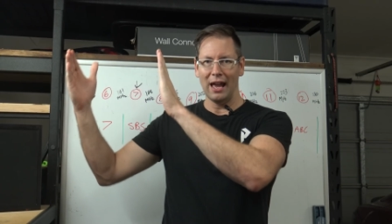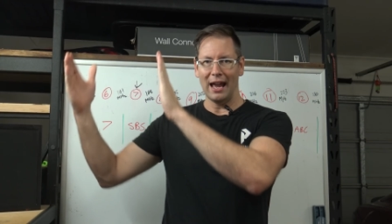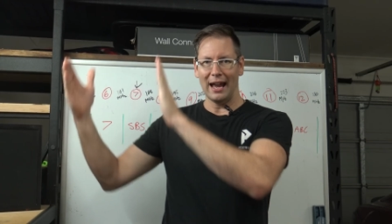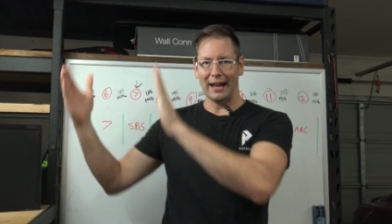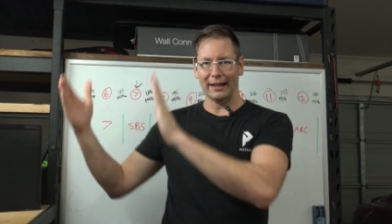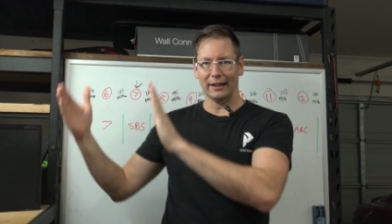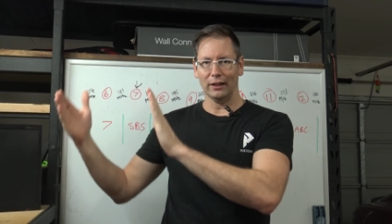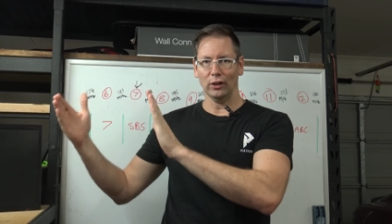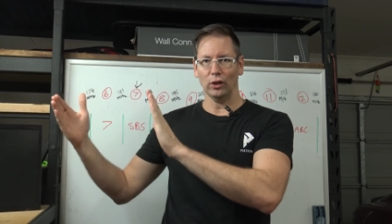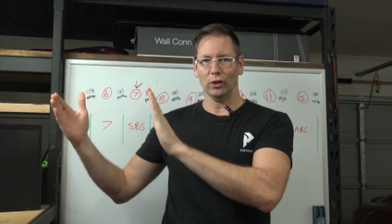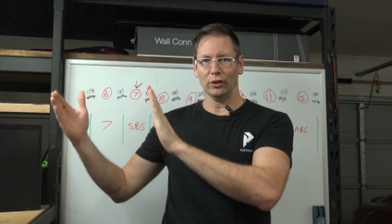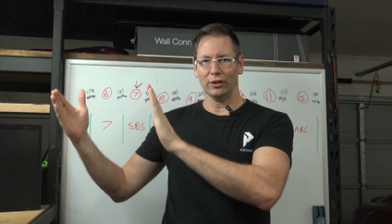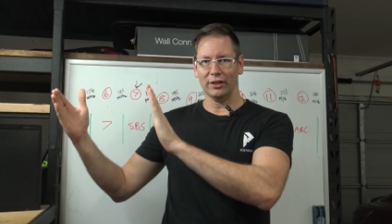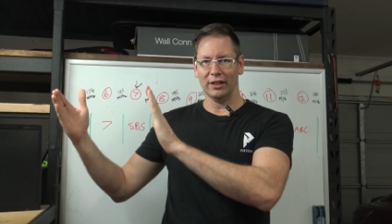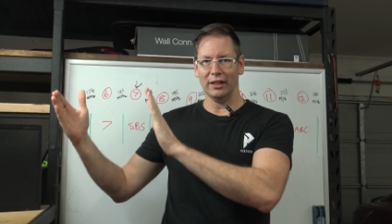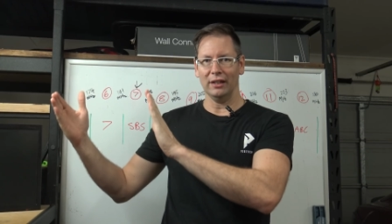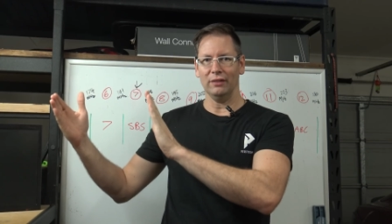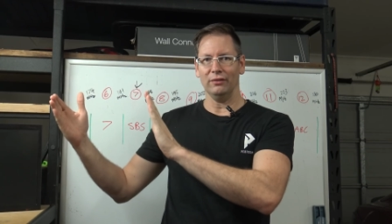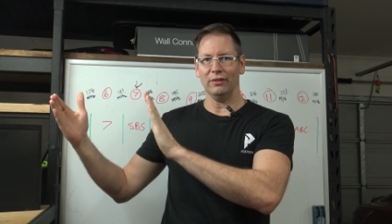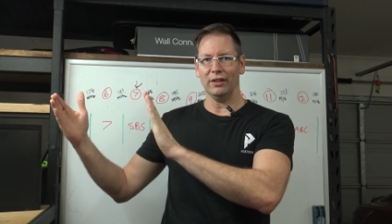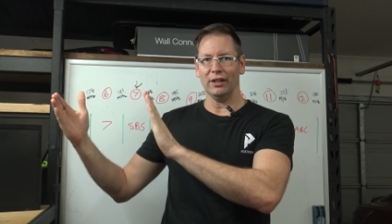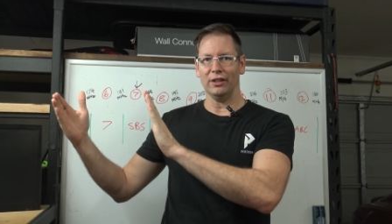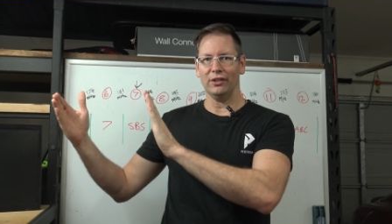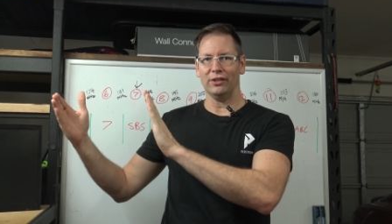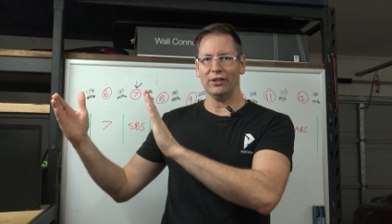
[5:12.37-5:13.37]
analog T
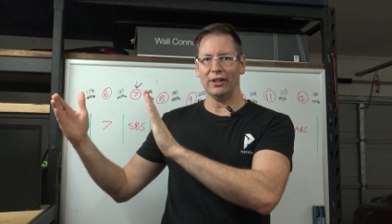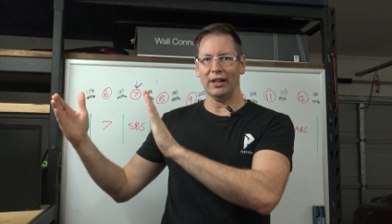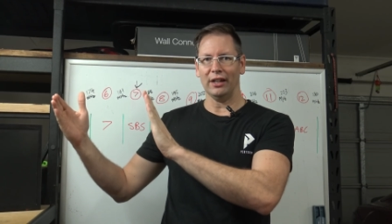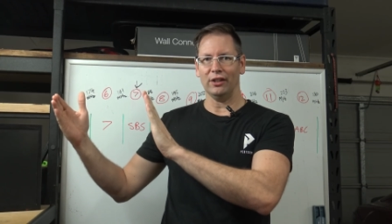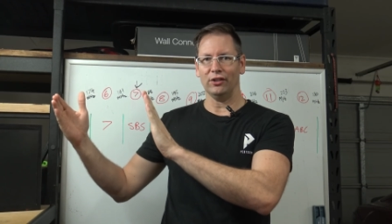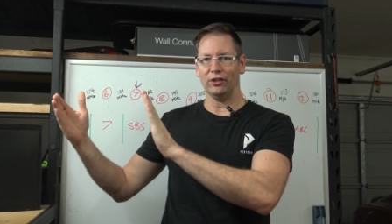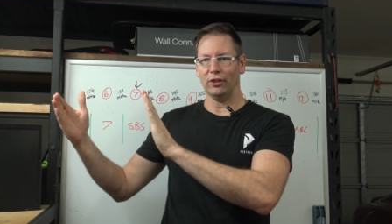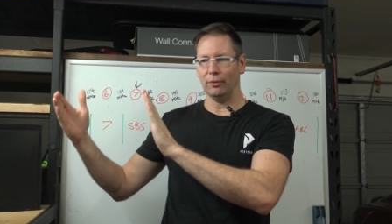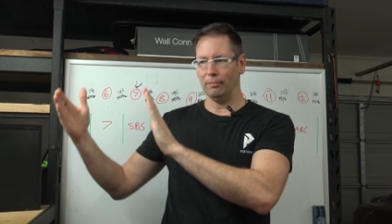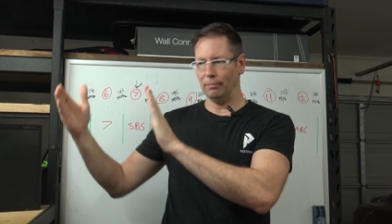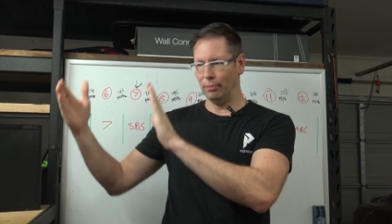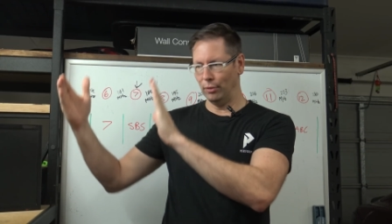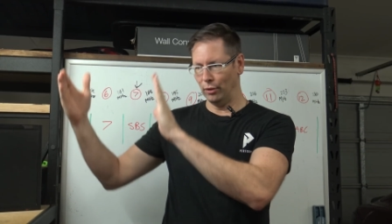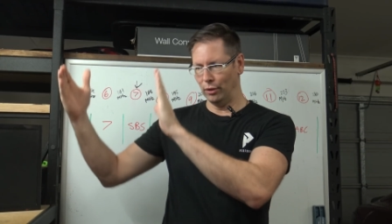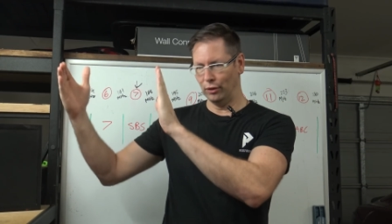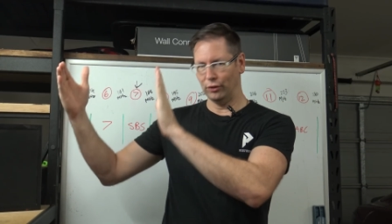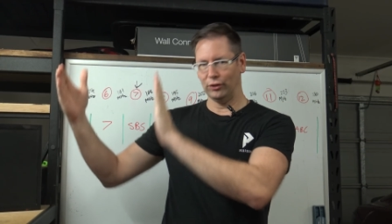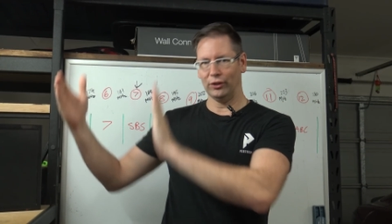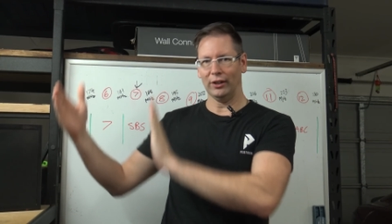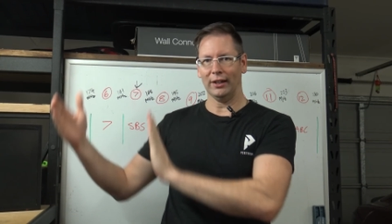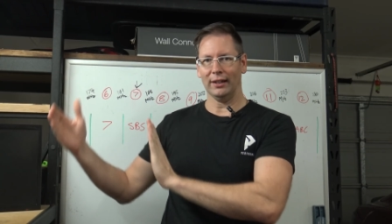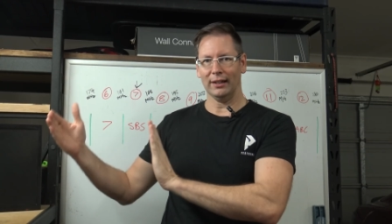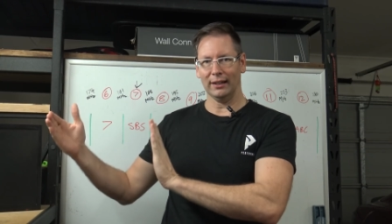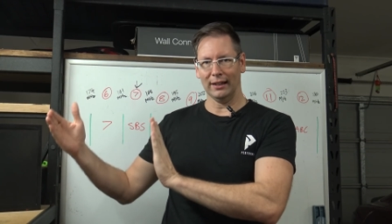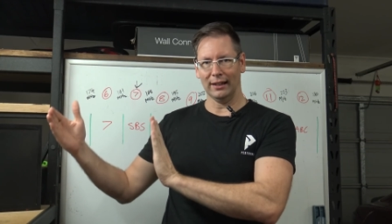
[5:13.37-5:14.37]
V station per
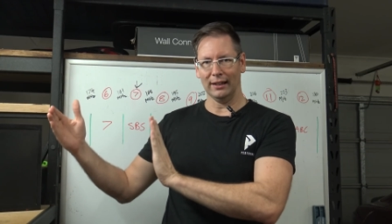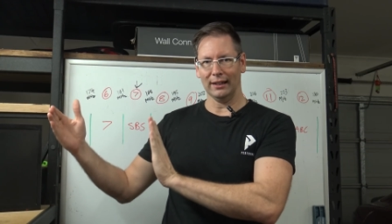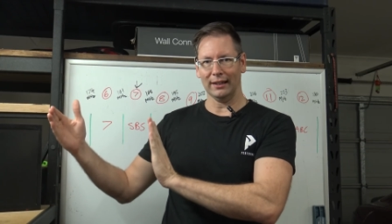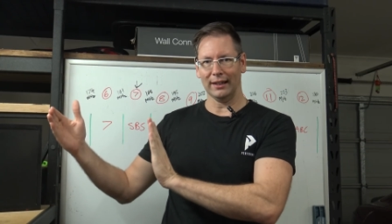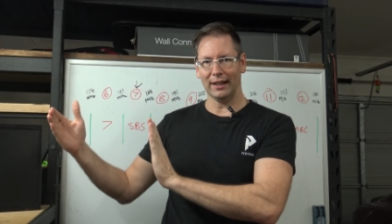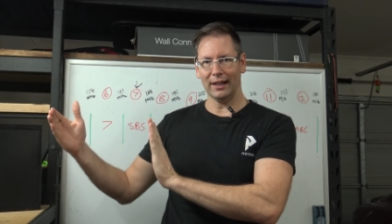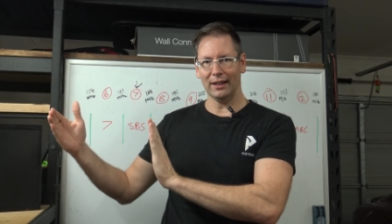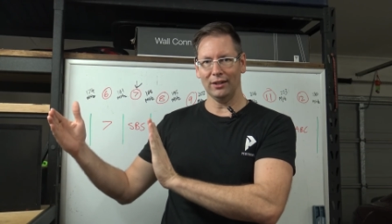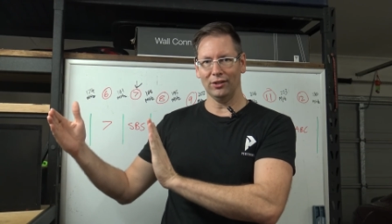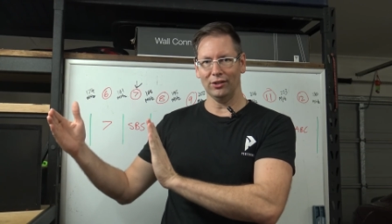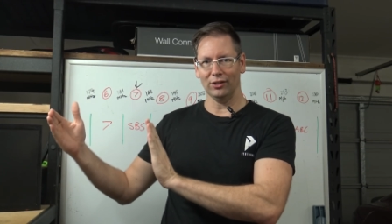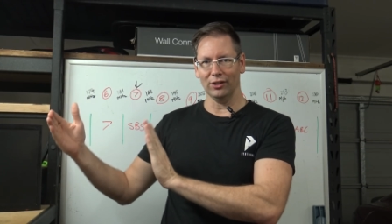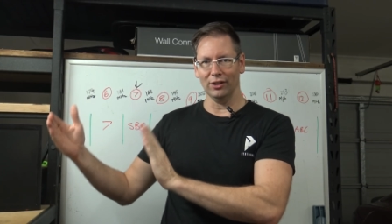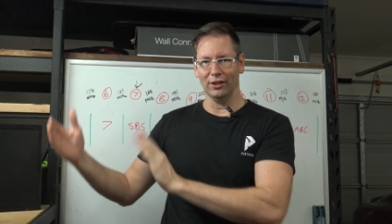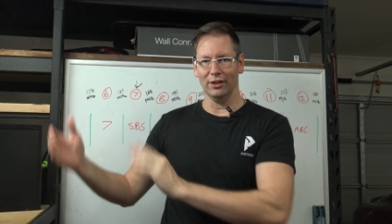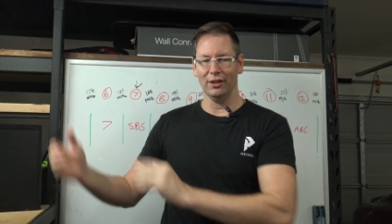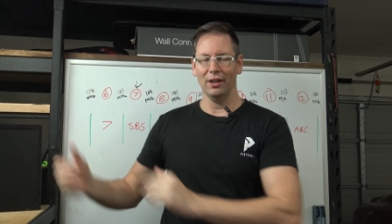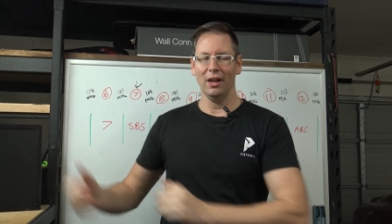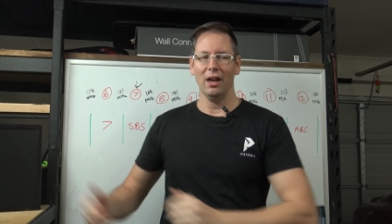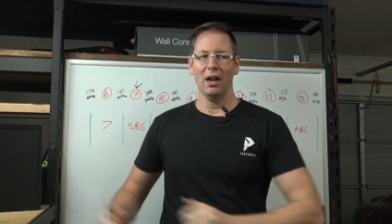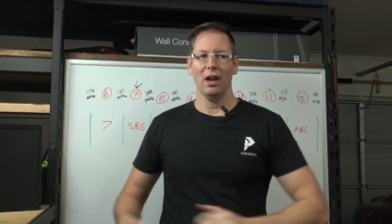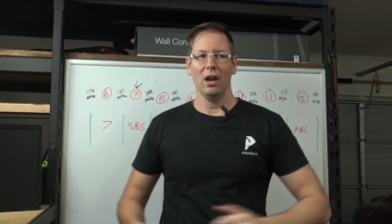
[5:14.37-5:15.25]
channel allocation,